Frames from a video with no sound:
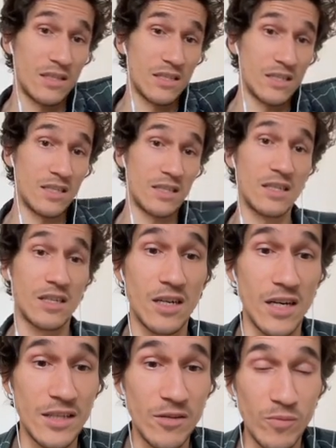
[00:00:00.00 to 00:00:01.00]
Ugh,
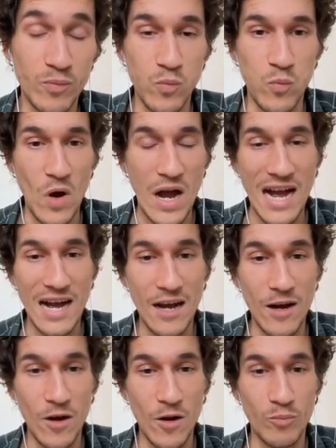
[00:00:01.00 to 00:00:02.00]
I don't.
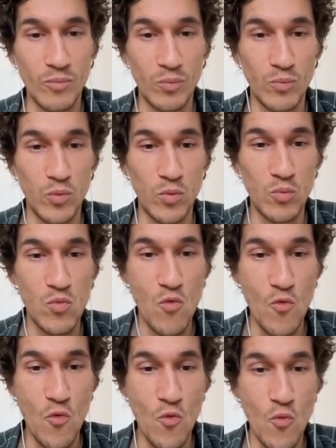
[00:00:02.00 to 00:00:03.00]
Wow,
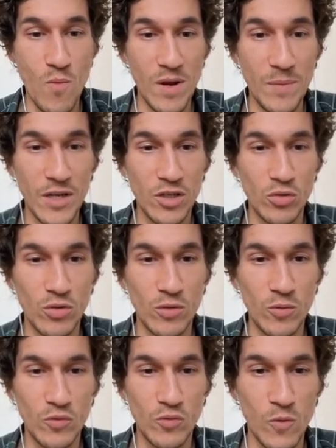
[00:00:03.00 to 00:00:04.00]
maybe I should
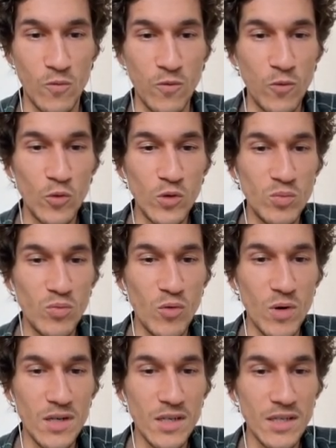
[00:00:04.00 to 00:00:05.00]
go for wood
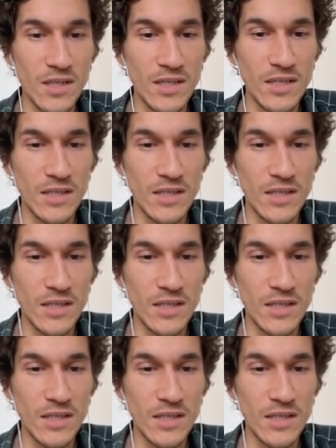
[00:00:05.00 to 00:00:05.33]
port